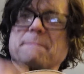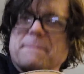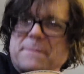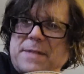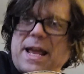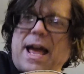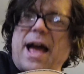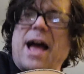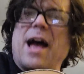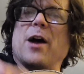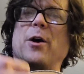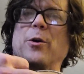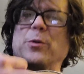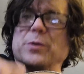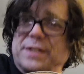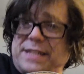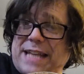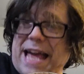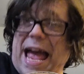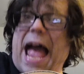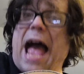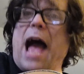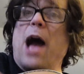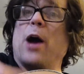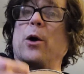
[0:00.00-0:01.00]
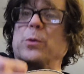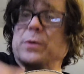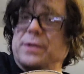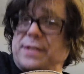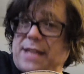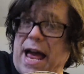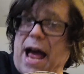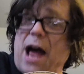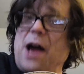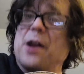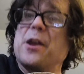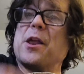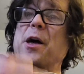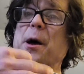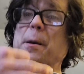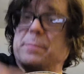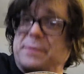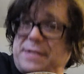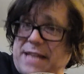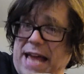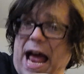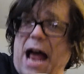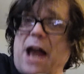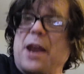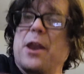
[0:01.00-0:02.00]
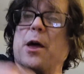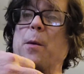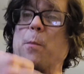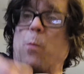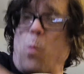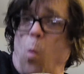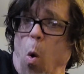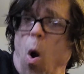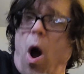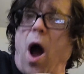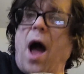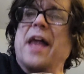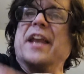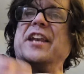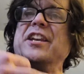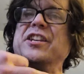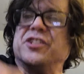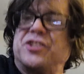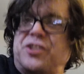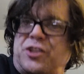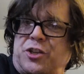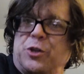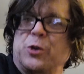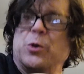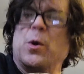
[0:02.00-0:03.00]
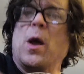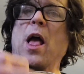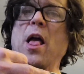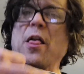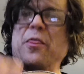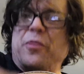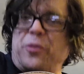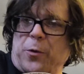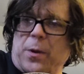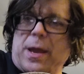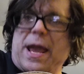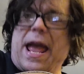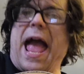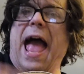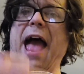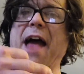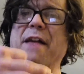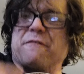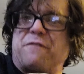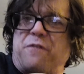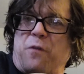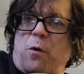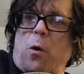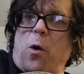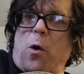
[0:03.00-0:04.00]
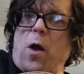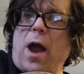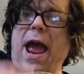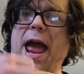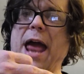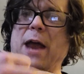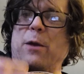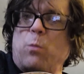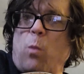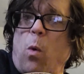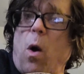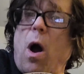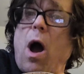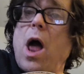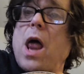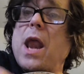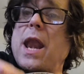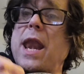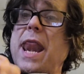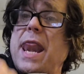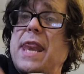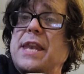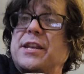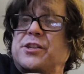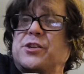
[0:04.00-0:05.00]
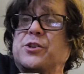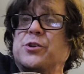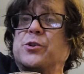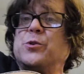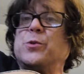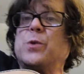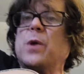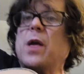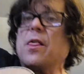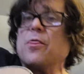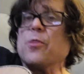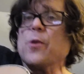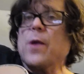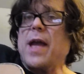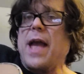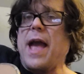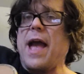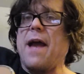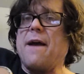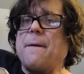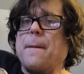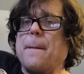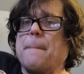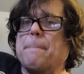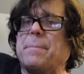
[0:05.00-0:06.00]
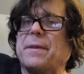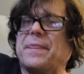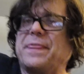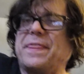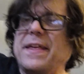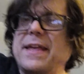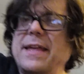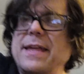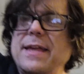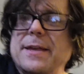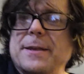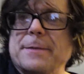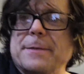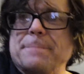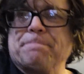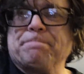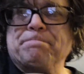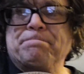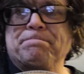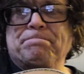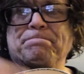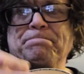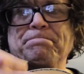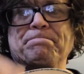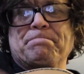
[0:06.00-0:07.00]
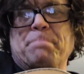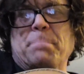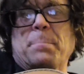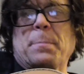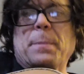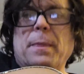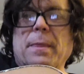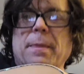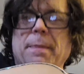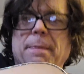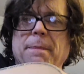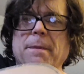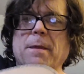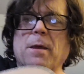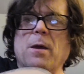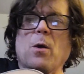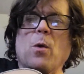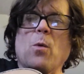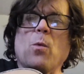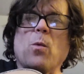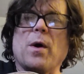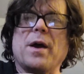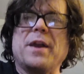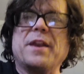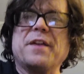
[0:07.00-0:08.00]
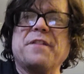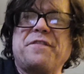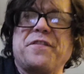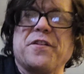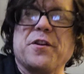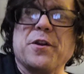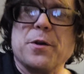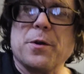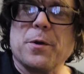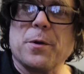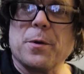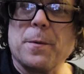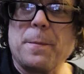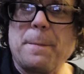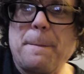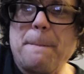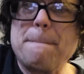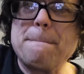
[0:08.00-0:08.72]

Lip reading: down, down, down, up, down, up, 1, 2, 3, and 4, and 1, 2. But then, what if you